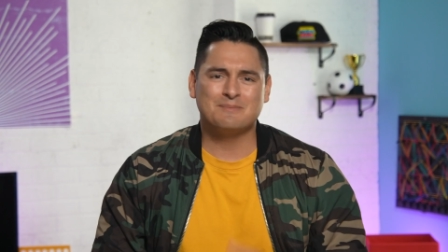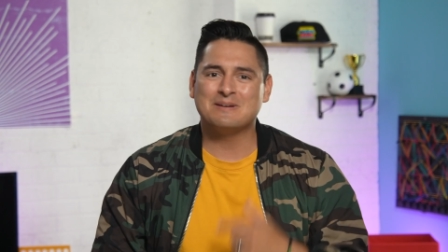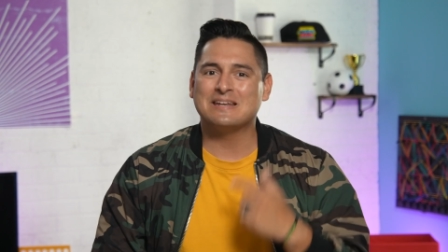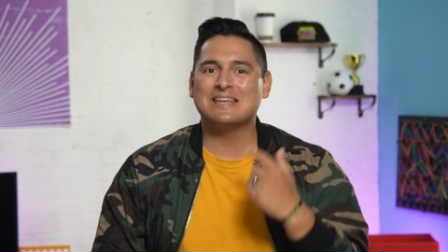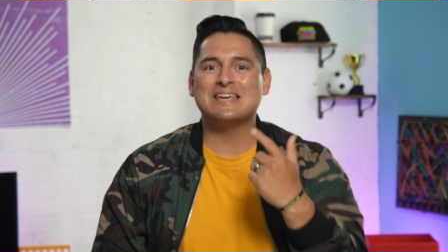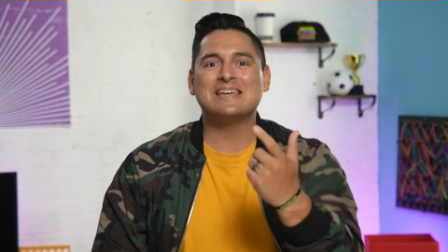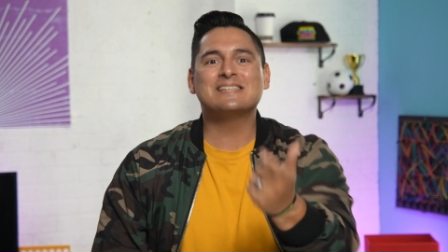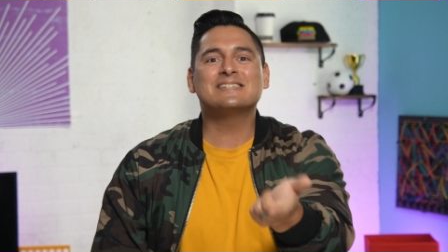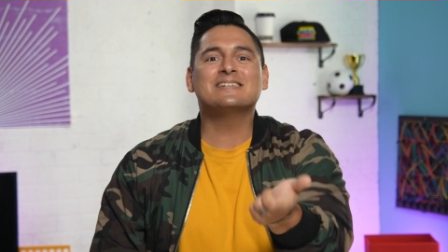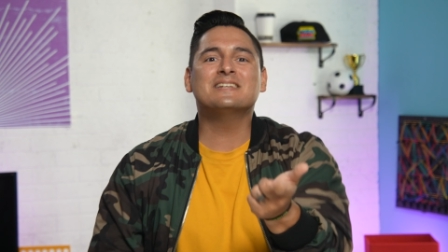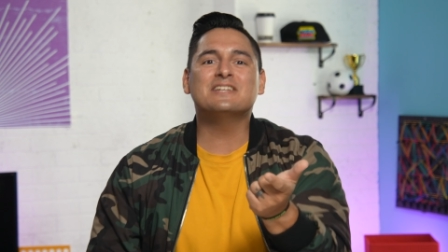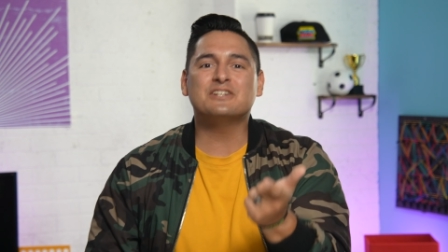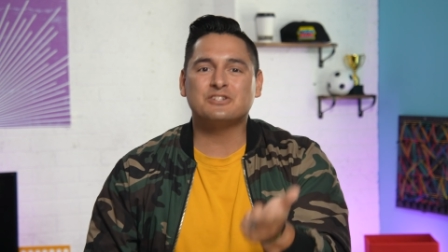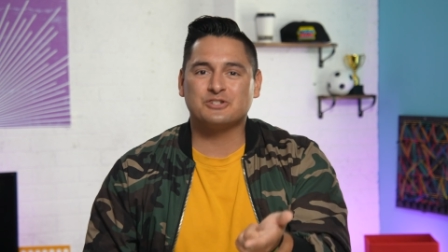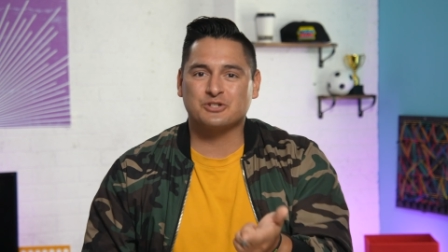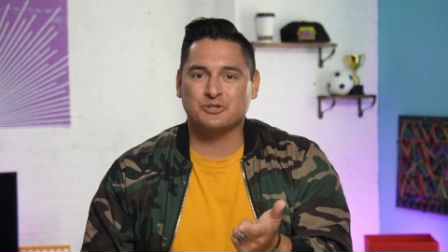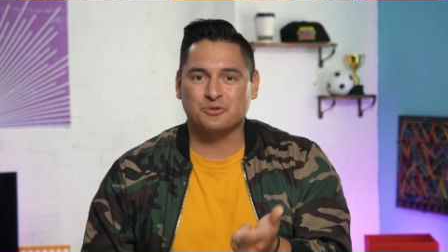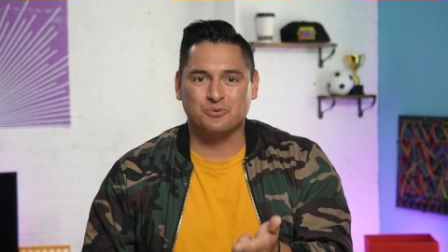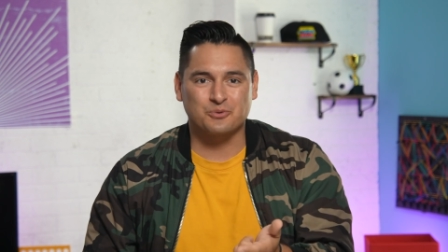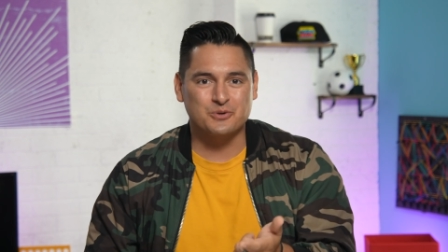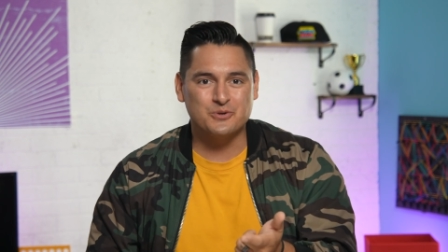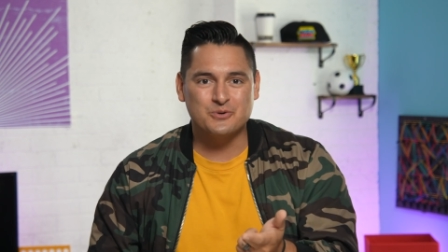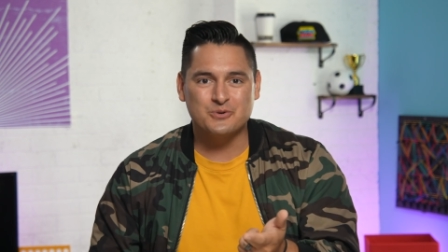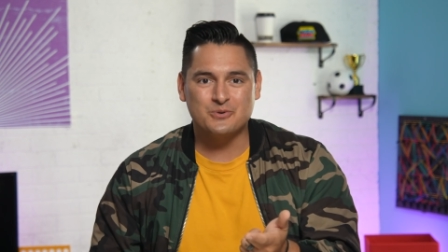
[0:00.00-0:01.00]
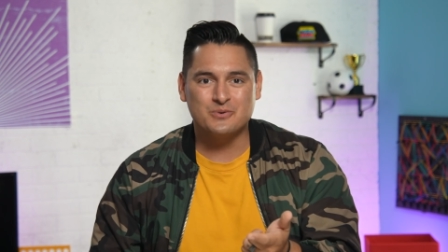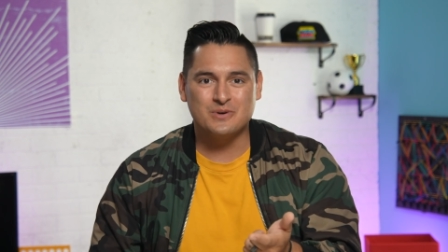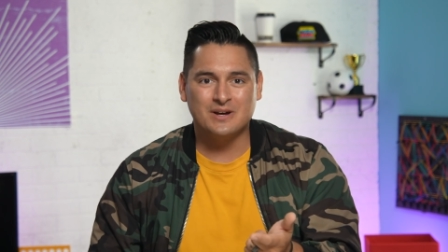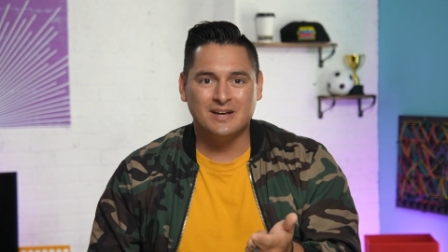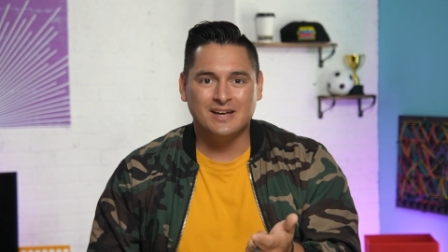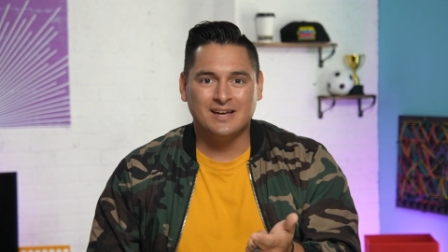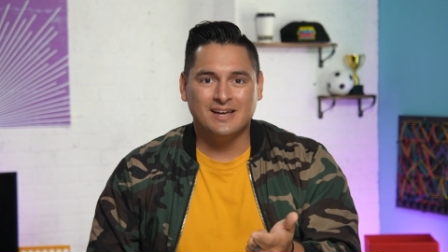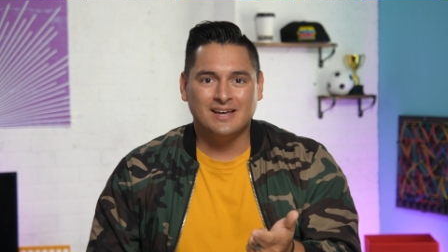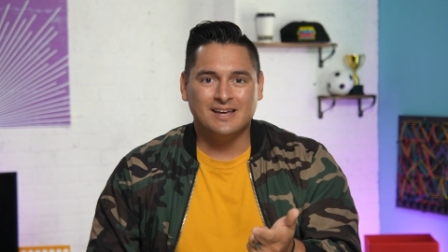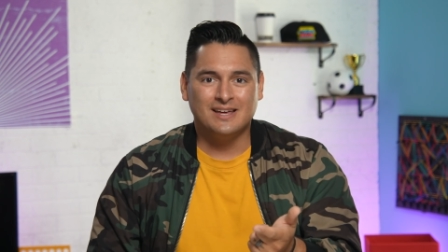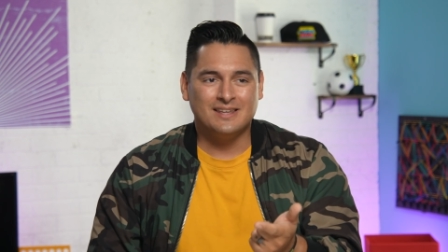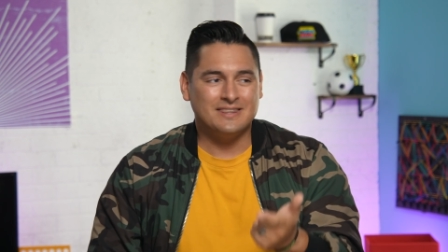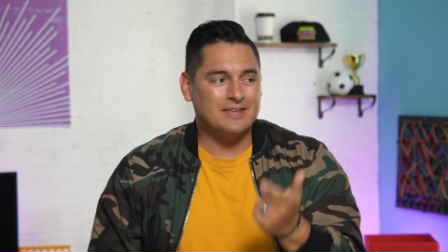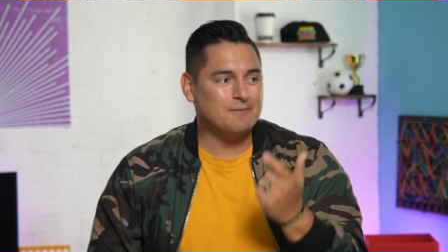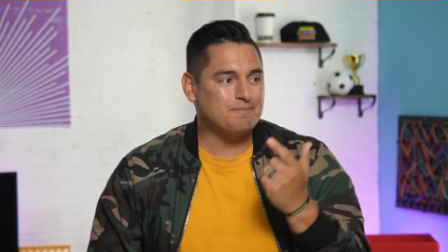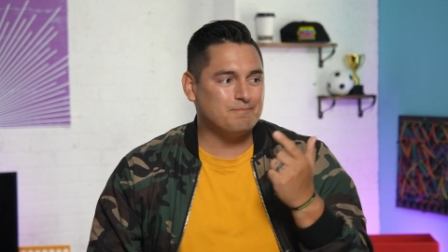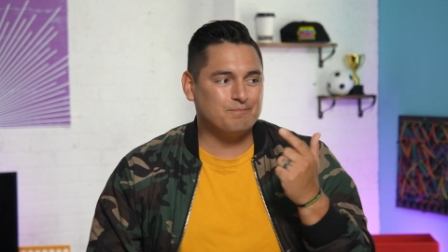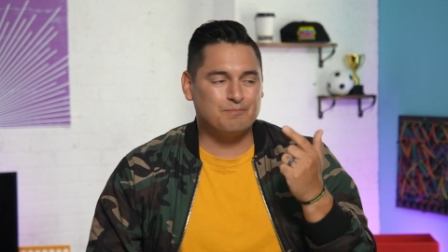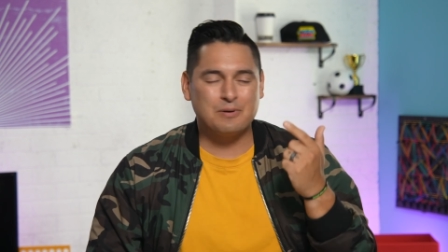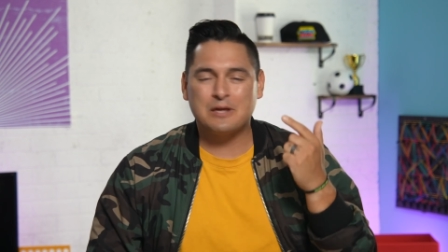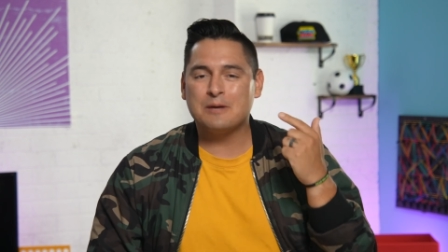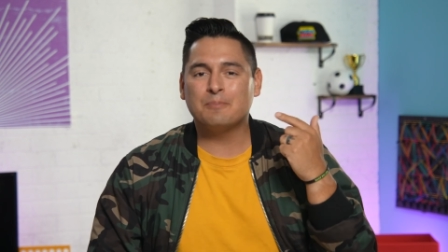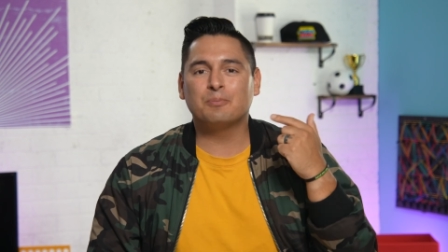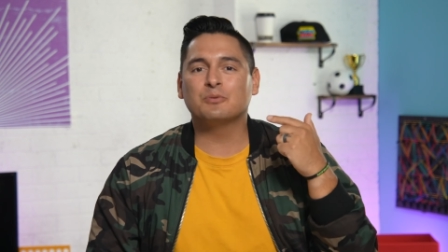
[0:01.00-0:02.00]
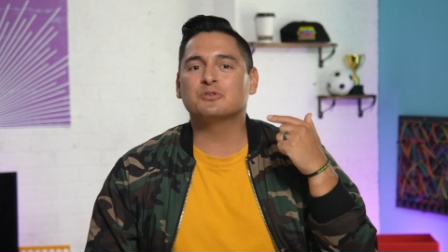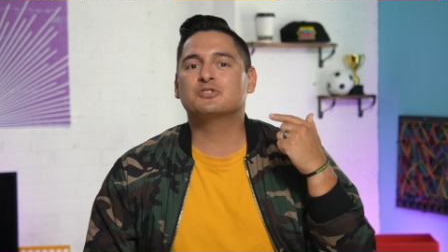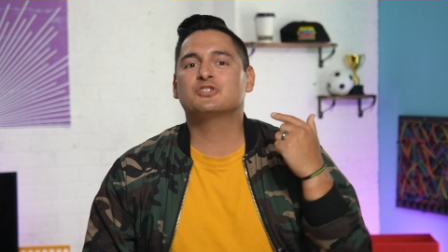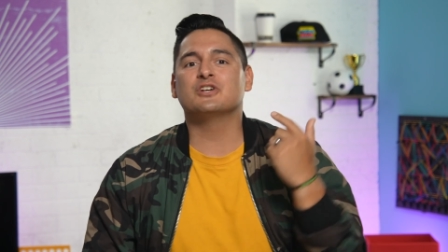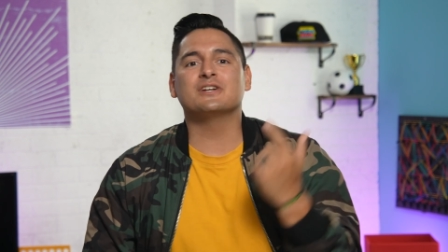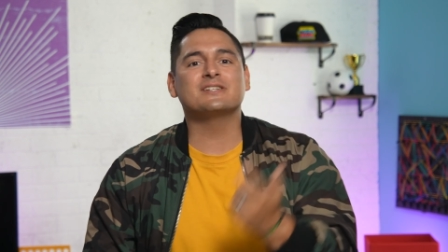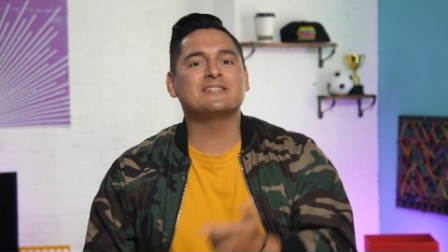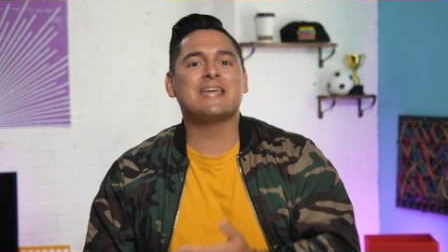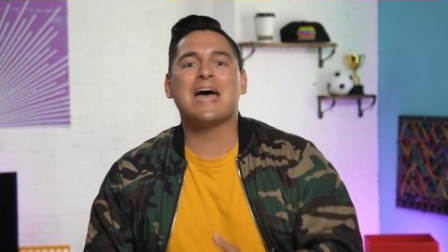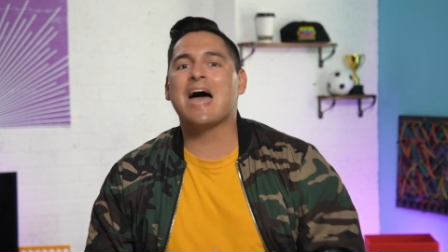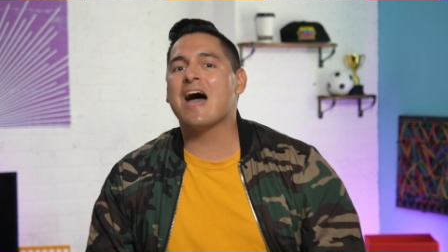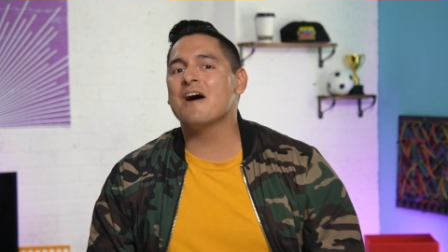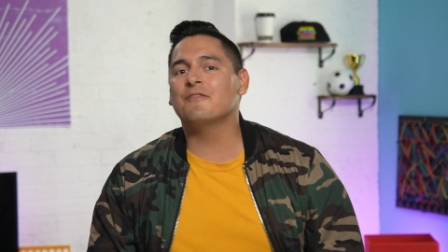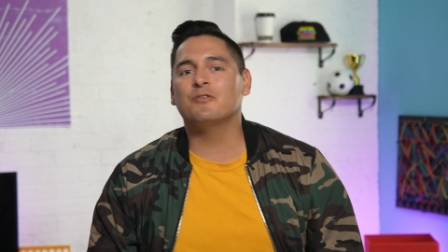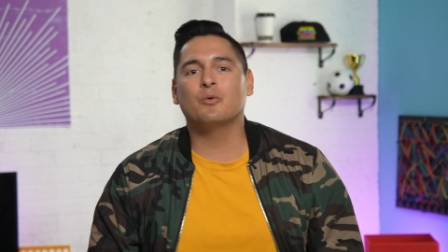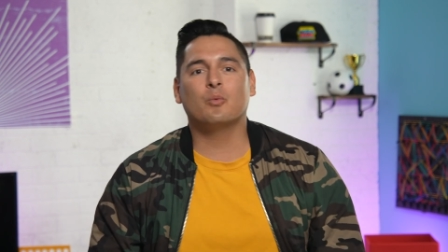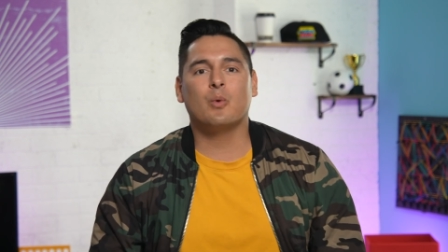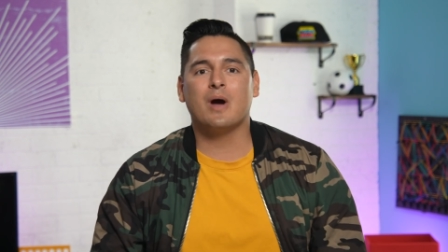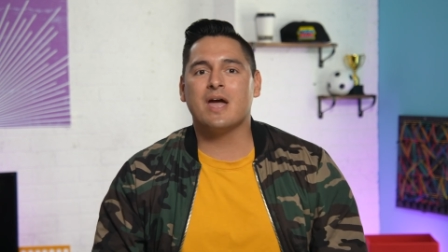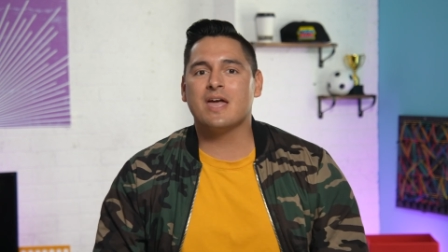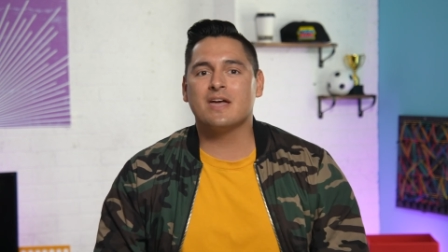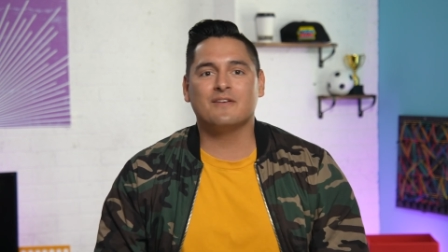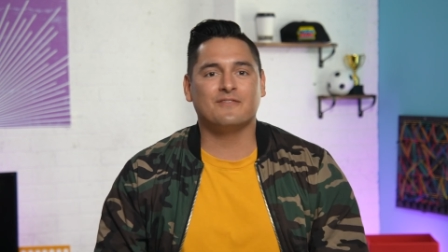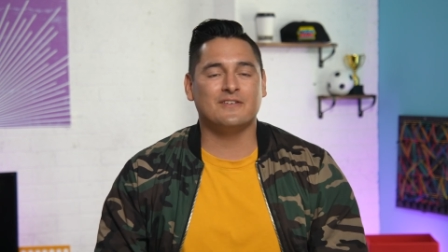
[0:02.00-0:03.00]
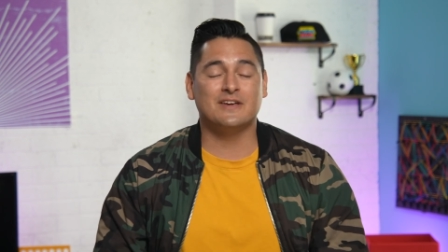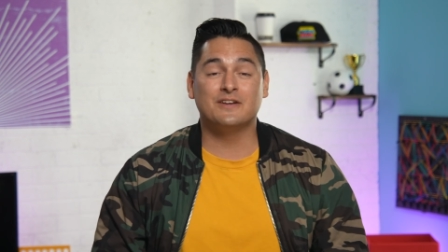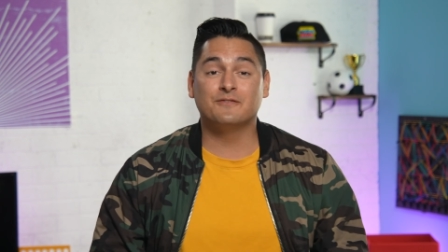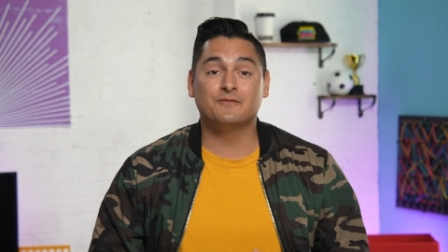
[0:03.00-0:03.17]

I mean, isn't it true that people just have a way of